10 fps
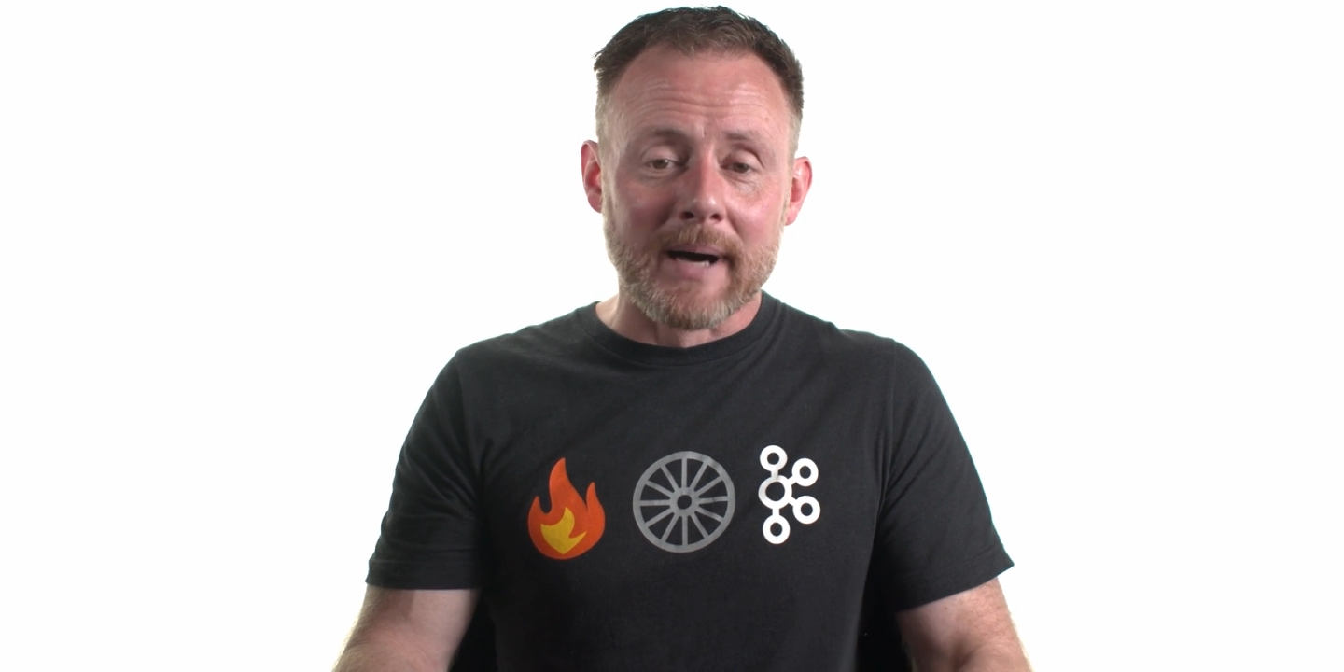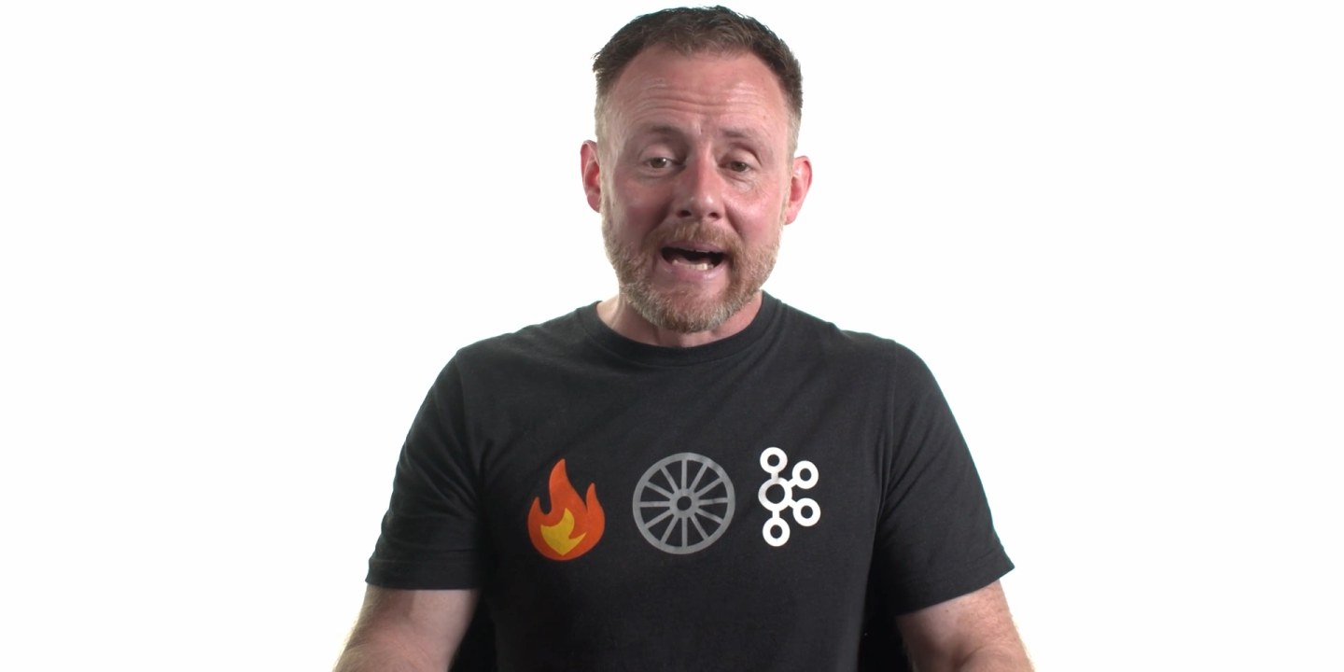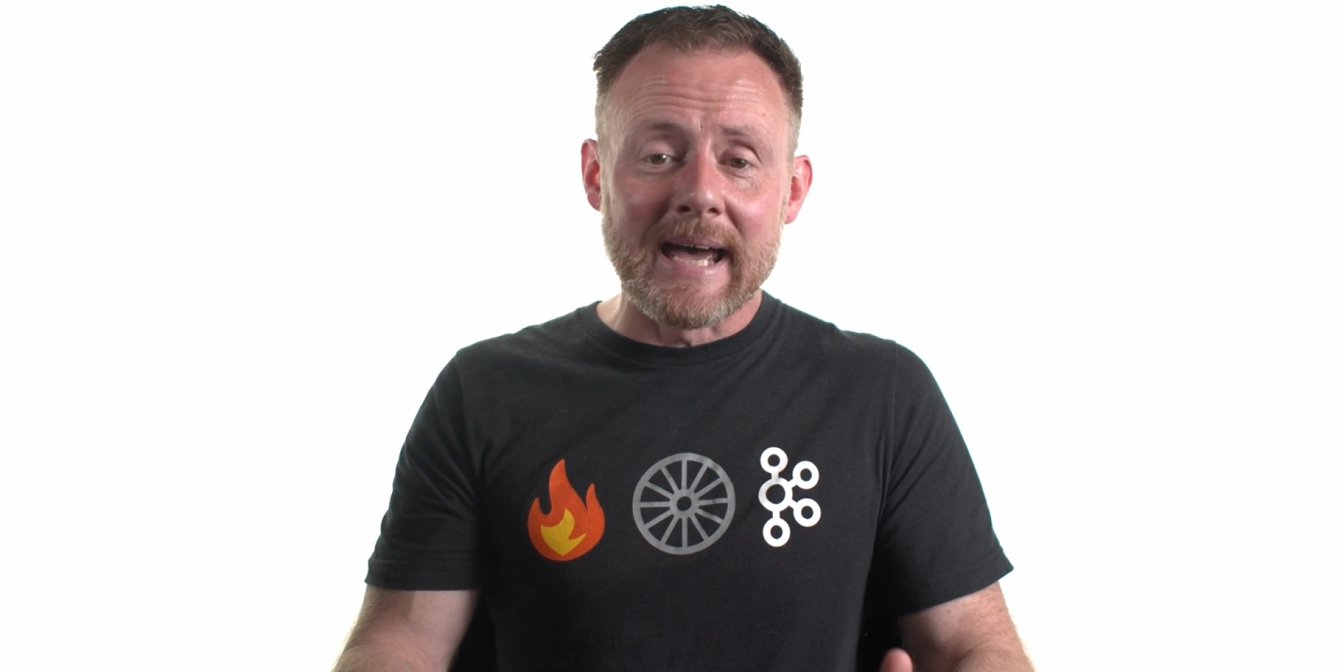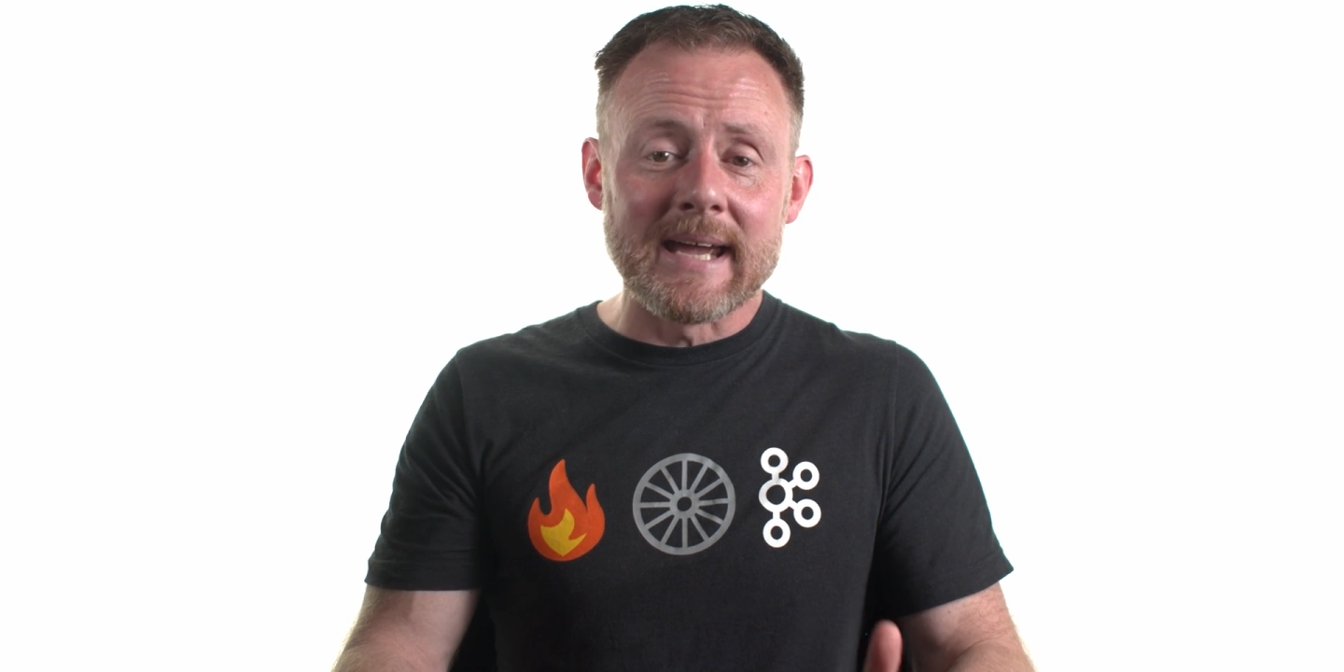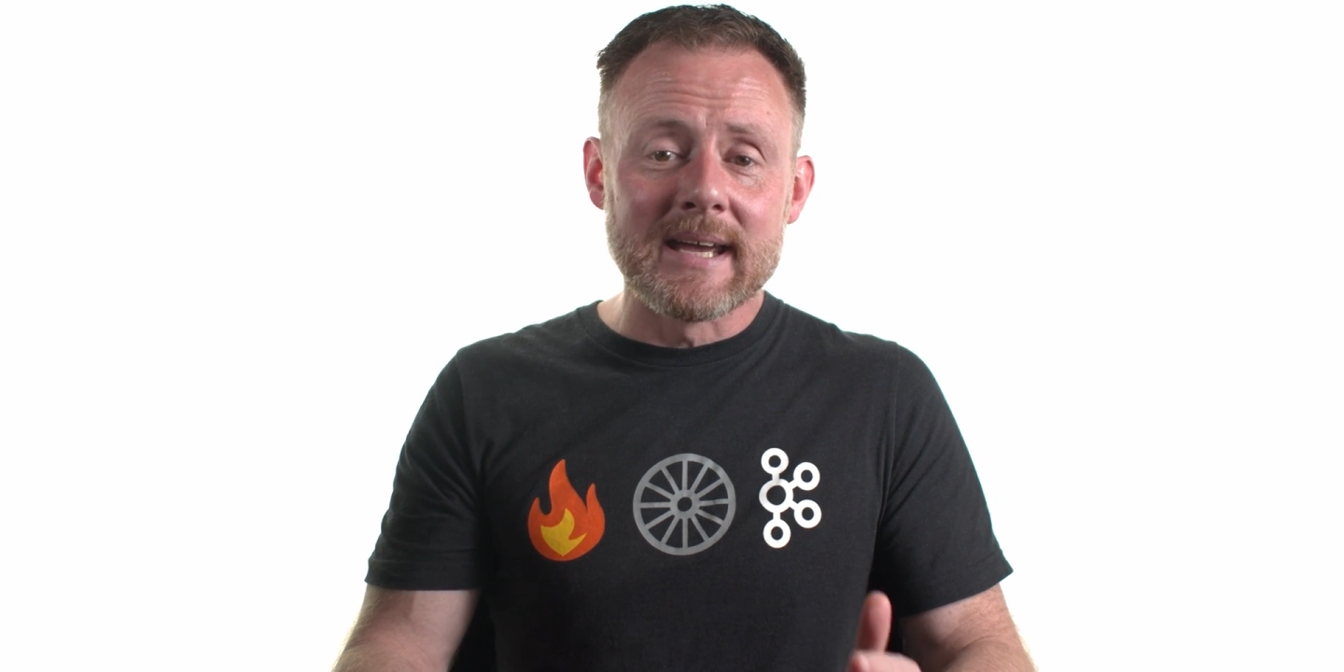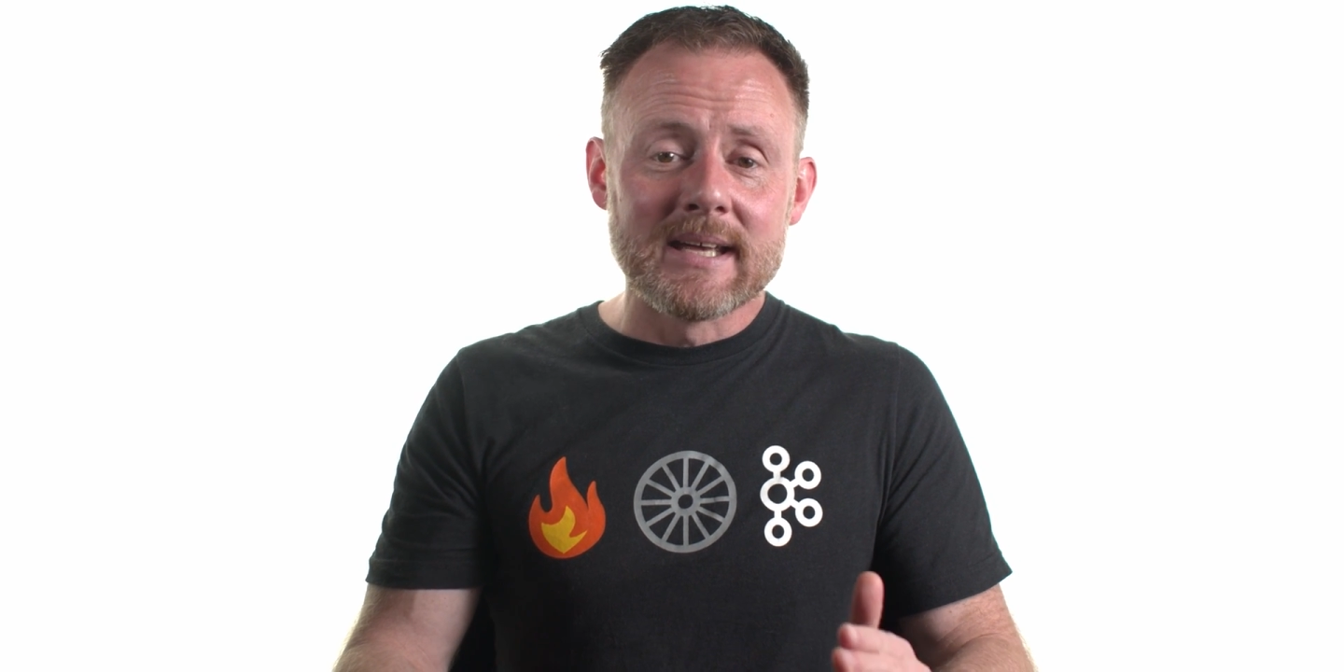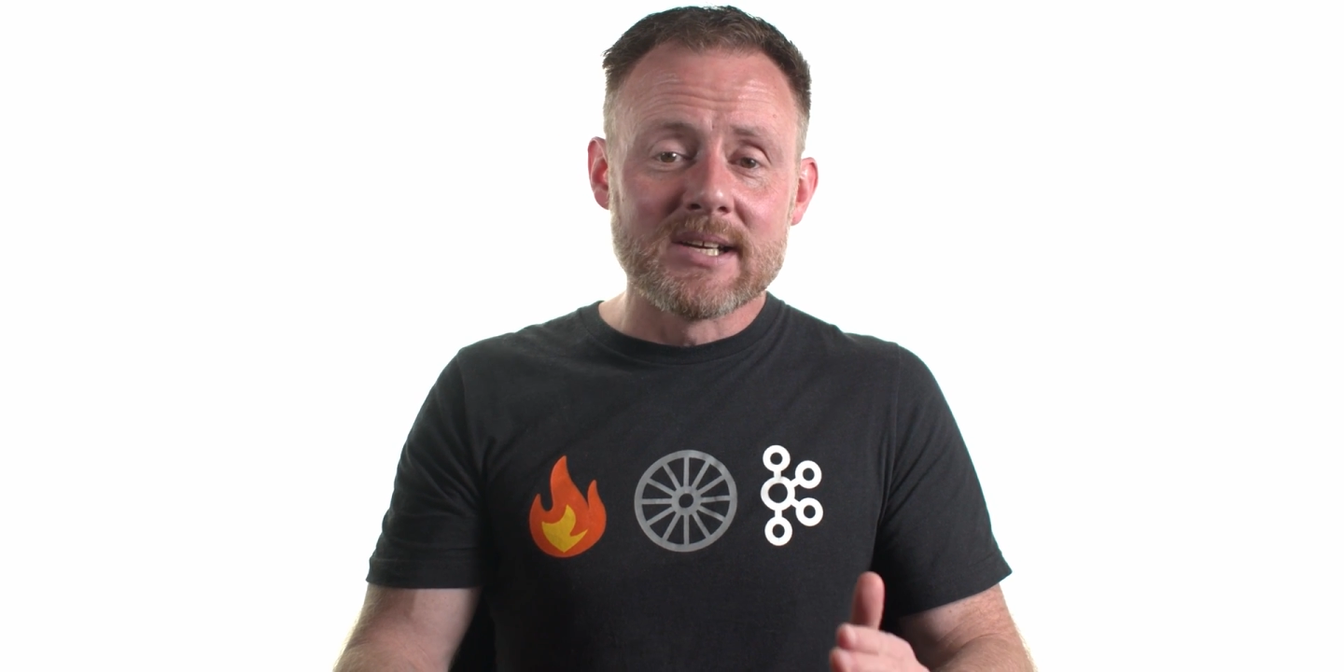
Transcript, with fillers: by